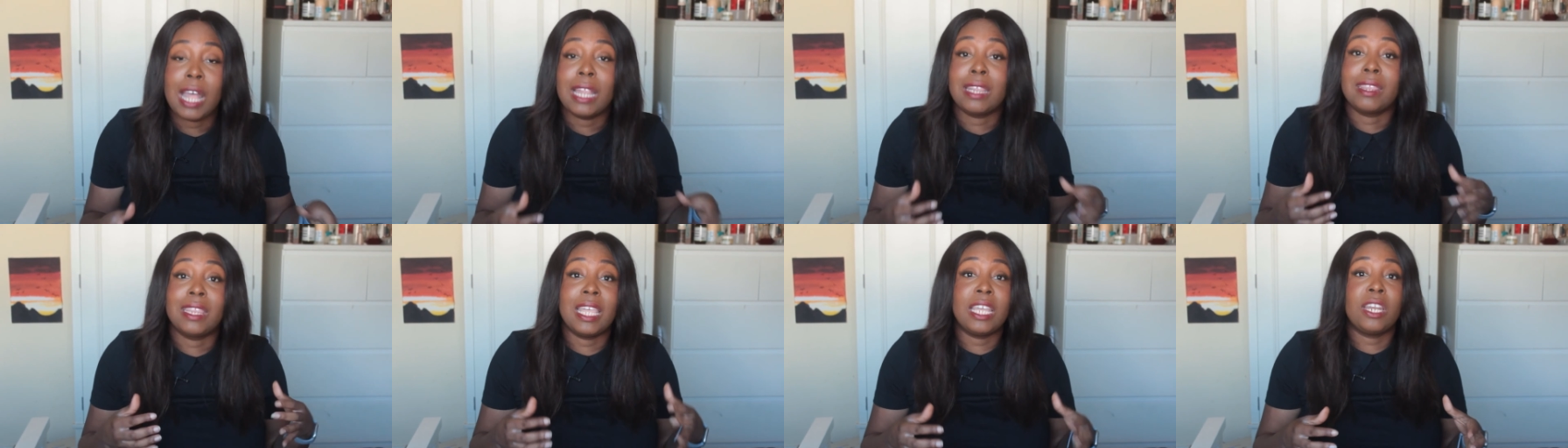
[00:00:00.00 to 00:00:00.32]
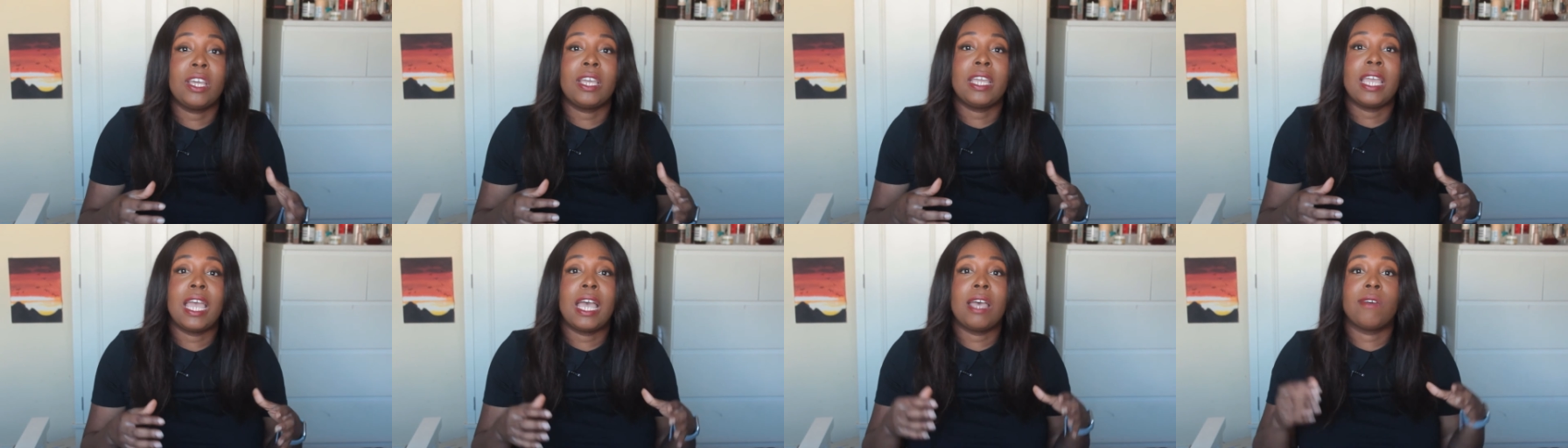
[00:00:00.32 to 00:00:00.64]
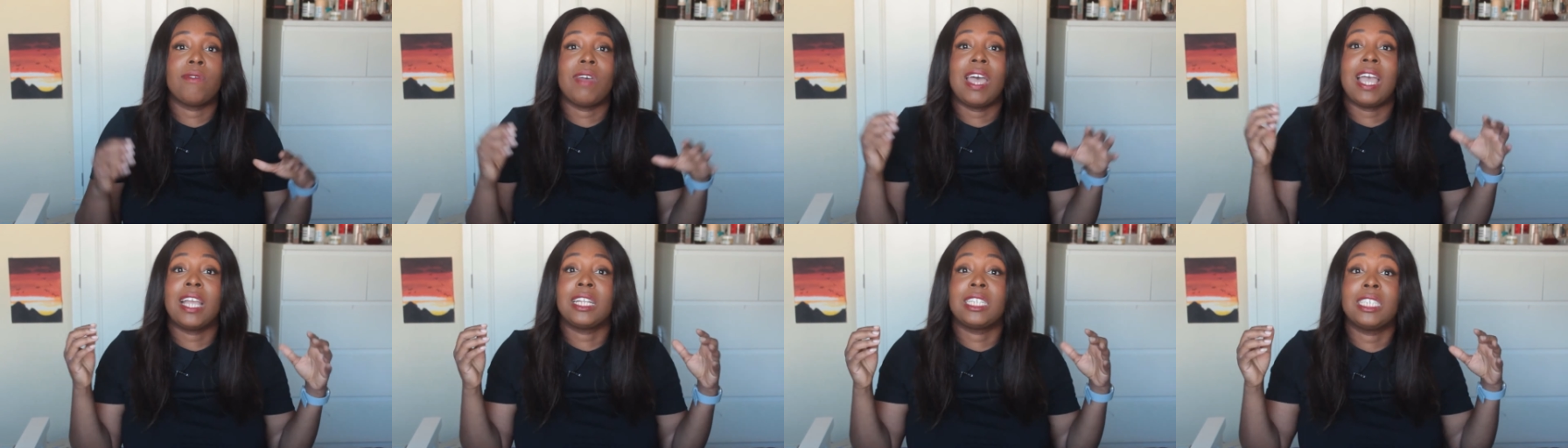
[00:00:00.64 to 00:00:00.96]
Then I
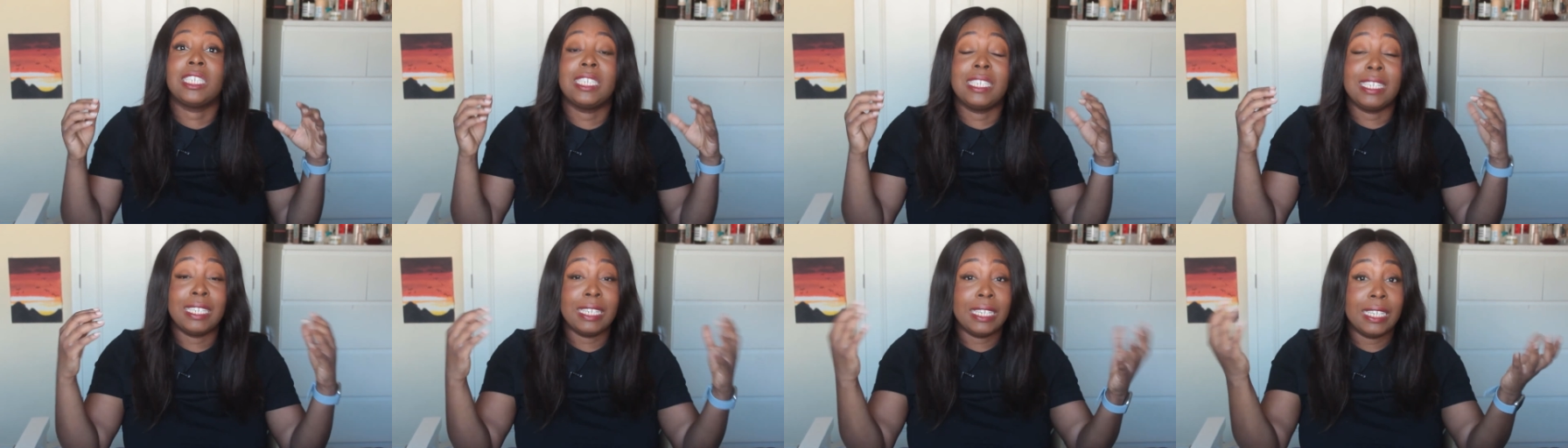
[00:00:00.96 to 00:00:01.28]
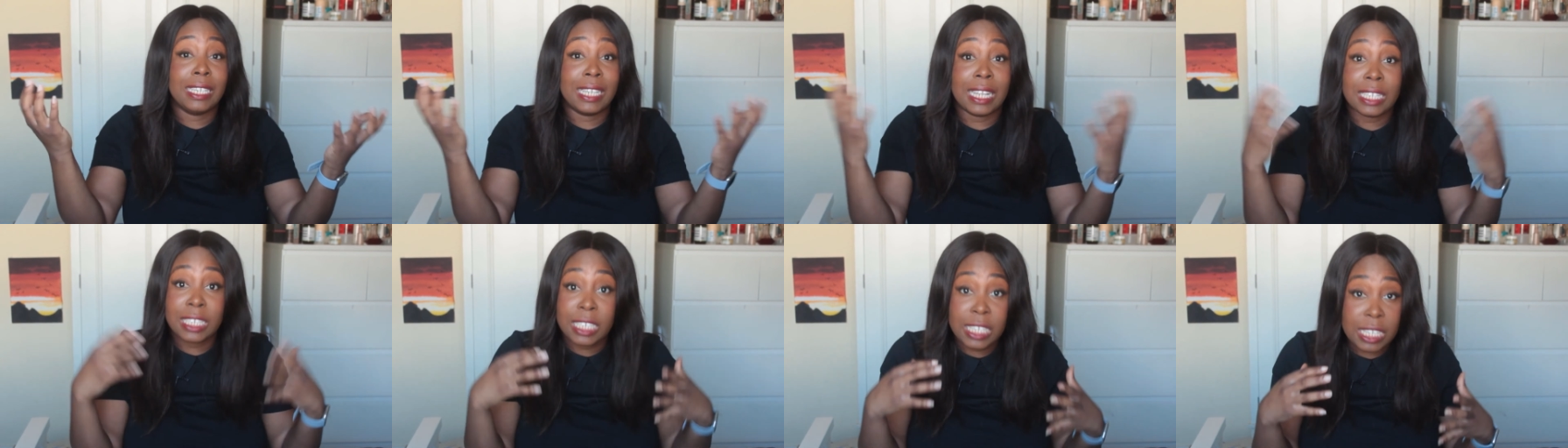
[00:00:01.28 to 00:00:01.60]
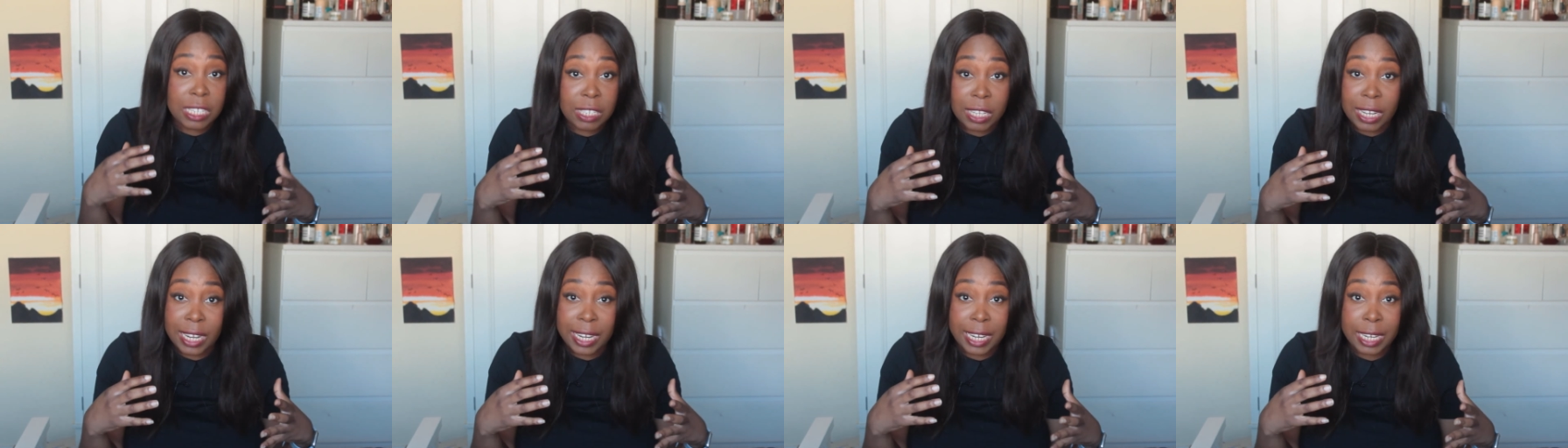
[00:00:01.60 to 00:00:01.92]
have actually getting
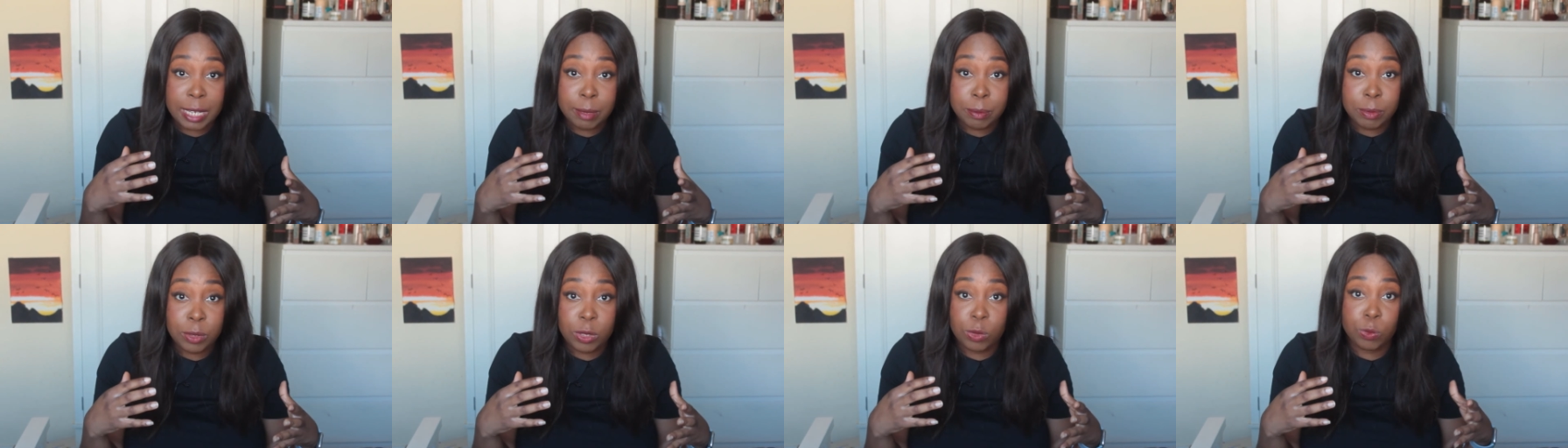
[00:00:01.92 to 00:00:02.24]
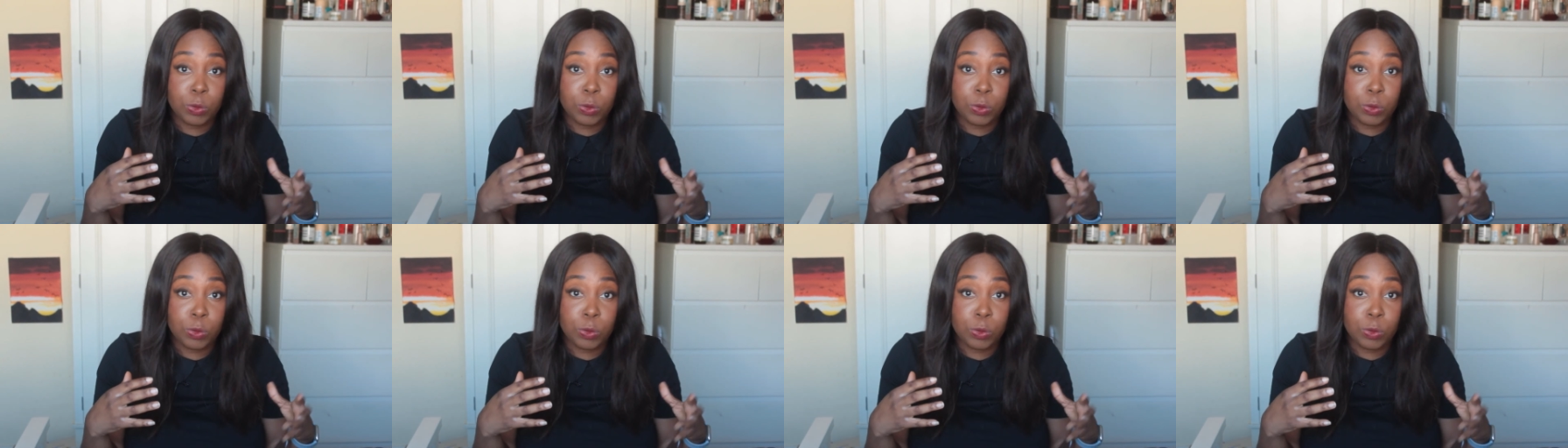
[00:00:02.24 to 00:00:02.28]
the clips,